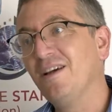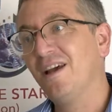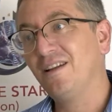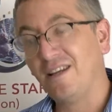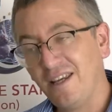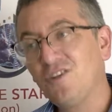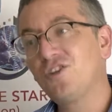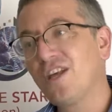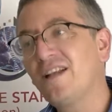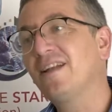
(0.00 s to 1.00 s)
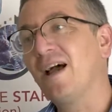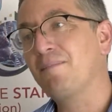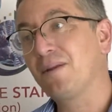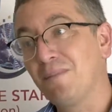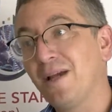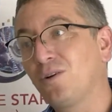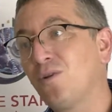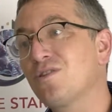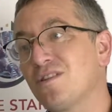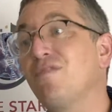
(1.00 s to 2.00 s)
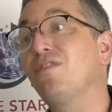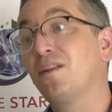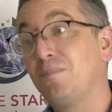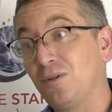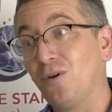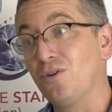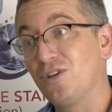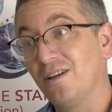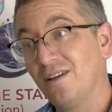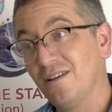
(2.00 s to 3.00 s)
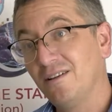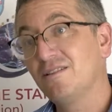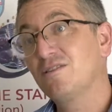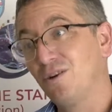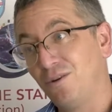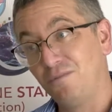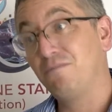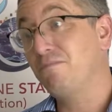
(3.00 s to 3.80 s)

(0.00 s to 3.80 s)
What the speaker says: and in each cell type it might cause different pathology. So